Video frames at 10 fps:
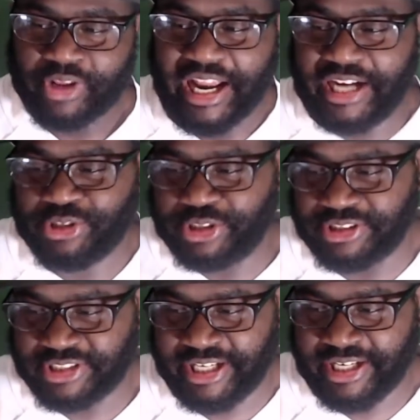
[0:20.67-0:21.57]
As you can
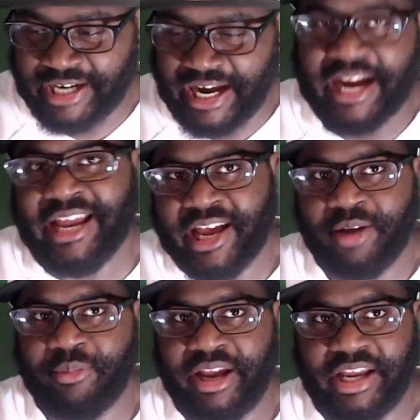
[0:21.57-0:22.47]
see, I
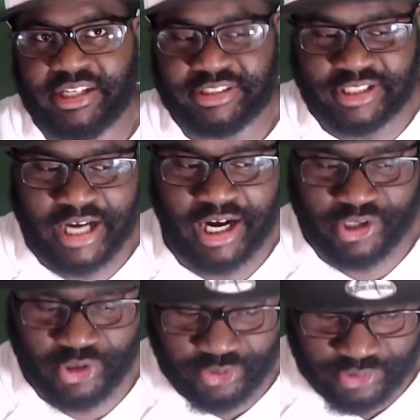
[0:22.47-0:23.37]
am a
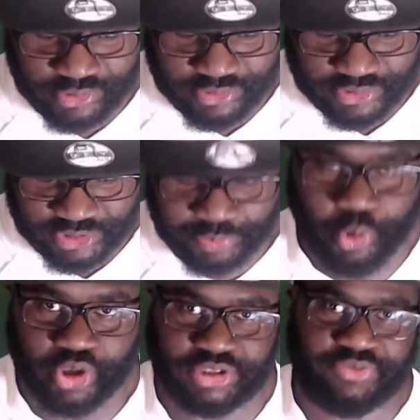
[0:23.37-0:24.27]
Chicago
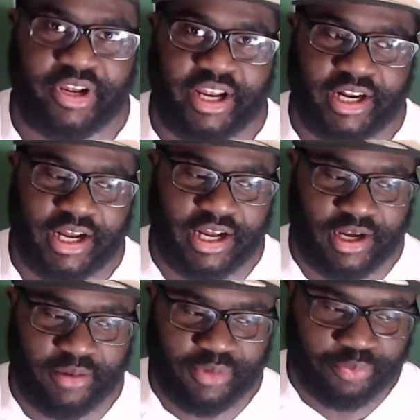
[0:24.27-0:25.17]
sports fan.
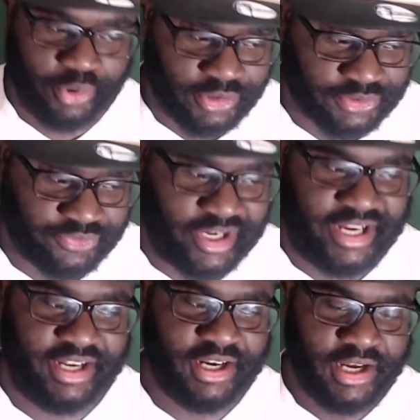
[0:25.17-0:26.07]
I'm a Bulls
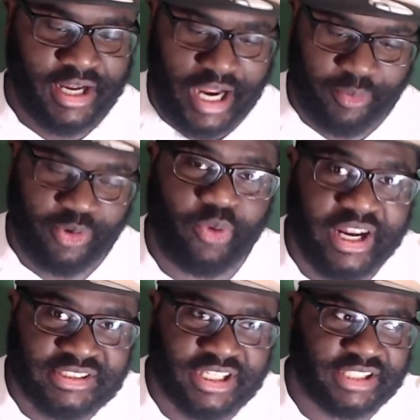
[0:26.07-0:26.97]
fan. I'm a
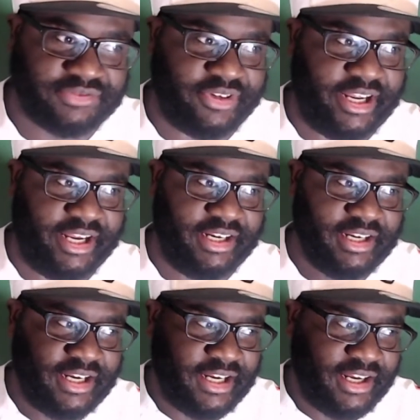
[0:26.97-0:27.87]
White Sox fan.
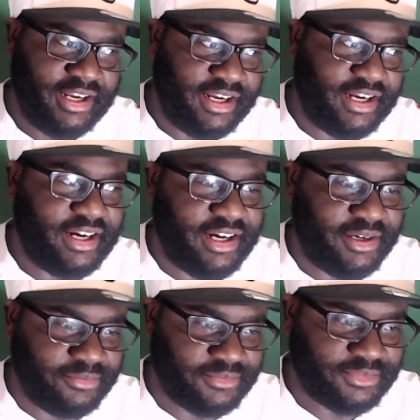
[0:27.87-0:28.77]

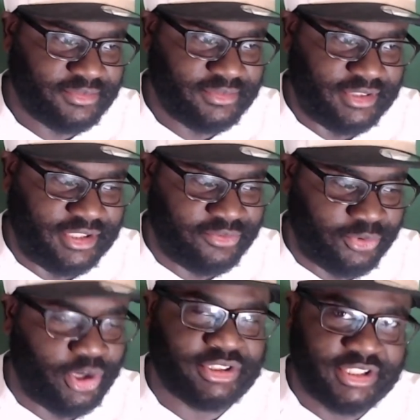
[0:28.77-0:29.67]
Um,
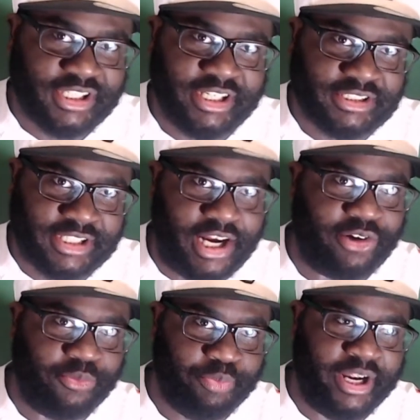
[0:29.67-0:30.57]
unfortunately a
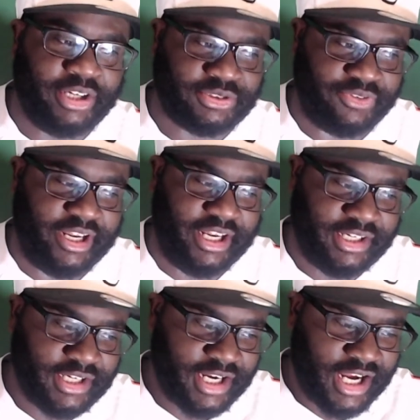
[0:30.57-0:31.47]
Chicago Bears
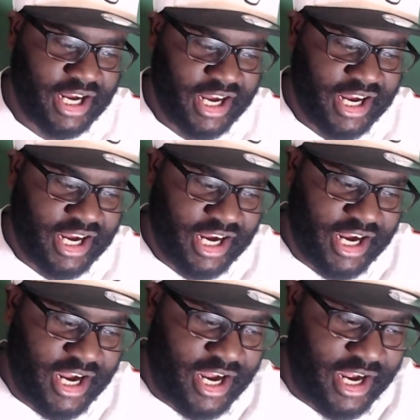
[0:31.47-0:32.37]
fan.
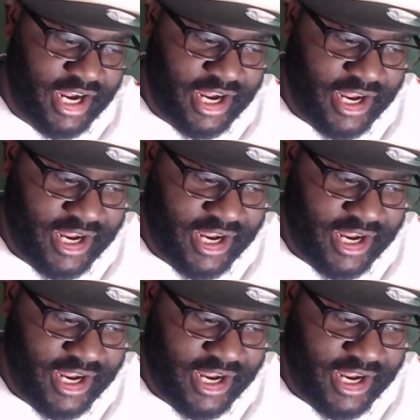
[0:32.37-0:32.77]
Uh,